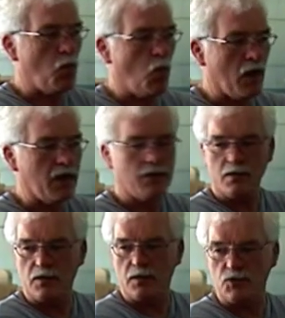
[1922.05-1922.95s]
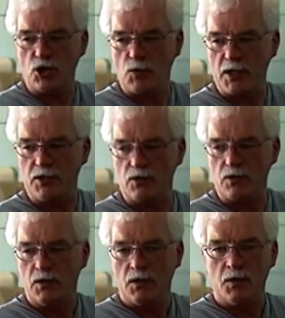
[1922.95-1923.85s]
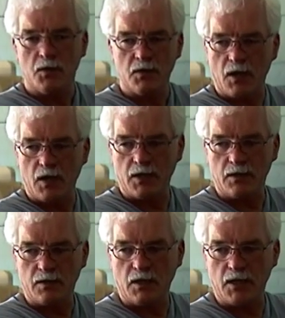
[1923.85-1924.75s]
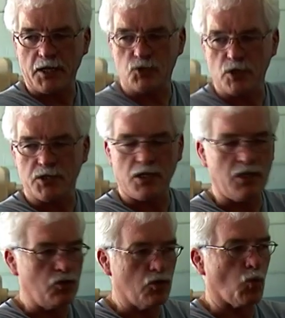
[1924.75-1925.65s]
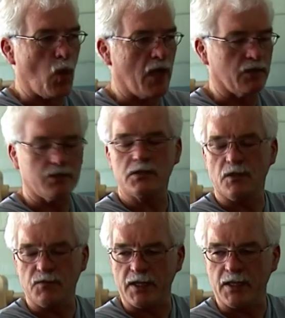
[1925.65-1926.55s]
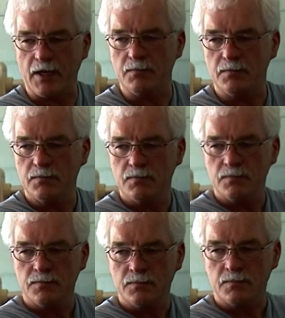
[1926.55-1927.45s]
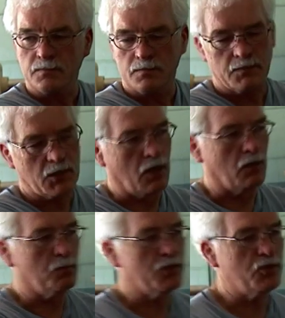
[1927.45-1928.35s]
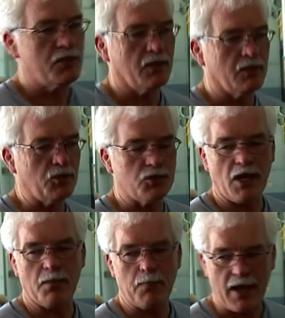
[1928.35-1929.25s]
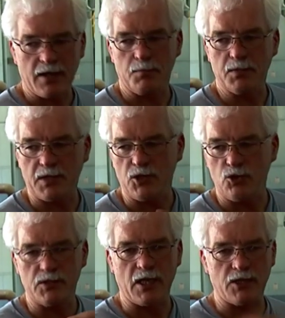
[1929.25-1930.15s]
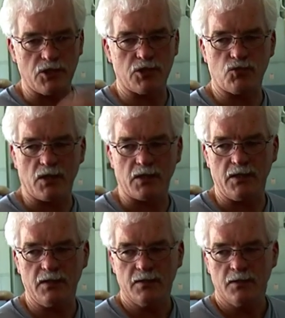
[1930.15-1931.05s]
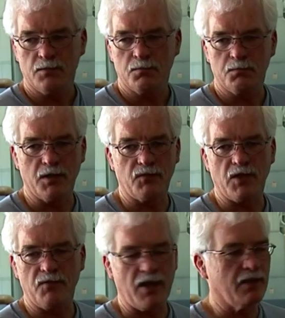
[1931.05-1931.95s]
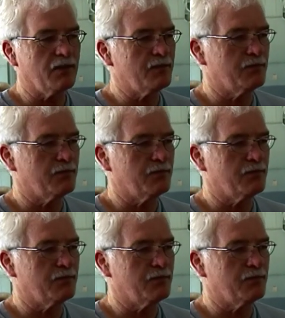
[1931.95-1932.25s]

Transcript: one in to generate their uh, electricity to do their wells and stuff like that. Oh. So, but you still usually have backup, but they do use that just strictly. Oh. But if they fail,